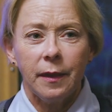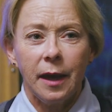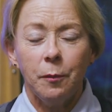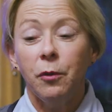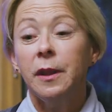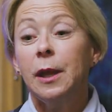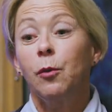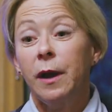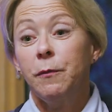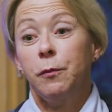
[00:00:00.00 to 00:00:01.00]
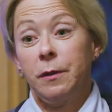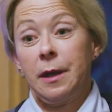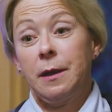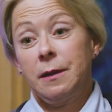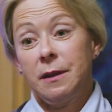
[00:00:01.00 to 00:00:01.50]
I'm really grateful
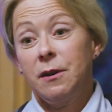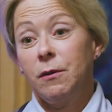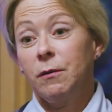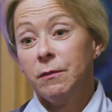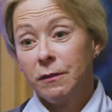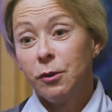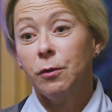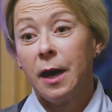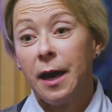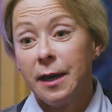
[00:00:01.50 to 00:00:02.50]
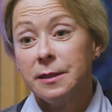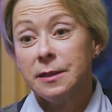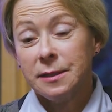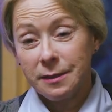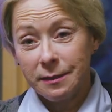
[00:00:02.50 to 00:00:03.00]
that, you know, you
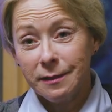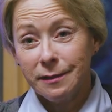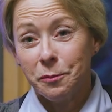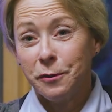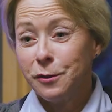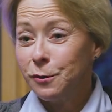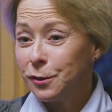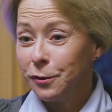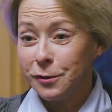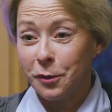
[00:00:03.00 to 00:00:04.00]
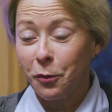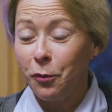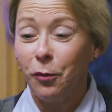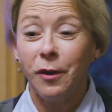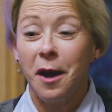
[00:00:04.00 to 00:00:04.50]
guys, the producers, the
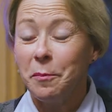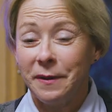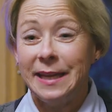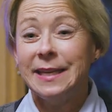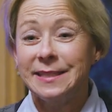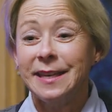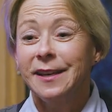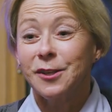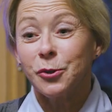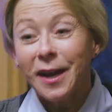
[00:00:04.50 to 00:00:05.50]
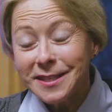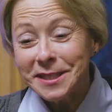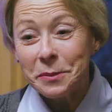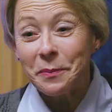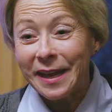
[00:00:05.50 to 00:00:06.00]
whole company has
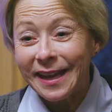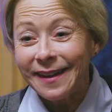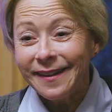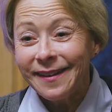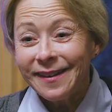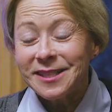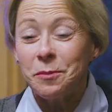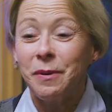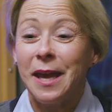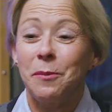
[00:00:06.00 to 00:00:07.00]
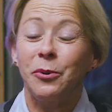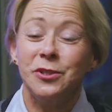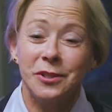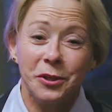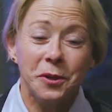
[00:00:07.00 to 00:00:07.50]
trusted me to be able
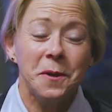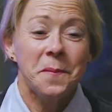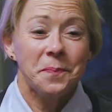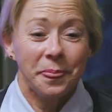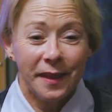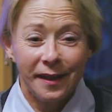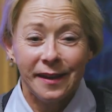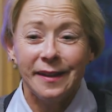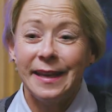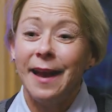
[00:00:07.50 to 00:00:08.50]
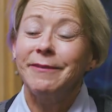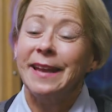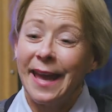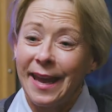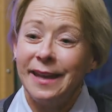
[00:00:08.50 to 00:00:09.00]
to uh,
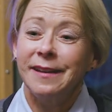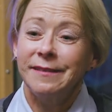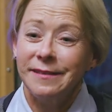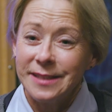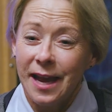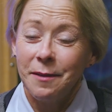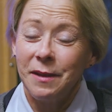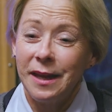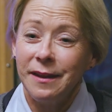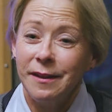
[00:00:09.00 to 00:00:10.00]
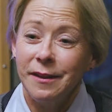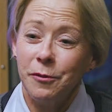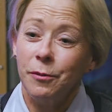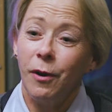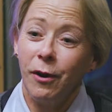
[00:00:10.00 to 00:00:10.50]
navigate Taimi
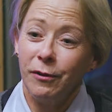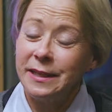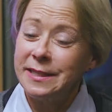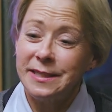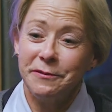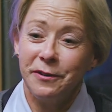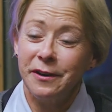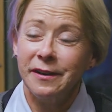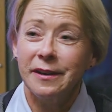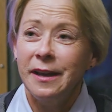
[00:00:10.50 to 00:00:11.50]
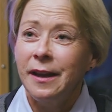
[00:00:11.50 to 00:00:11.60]
through all these different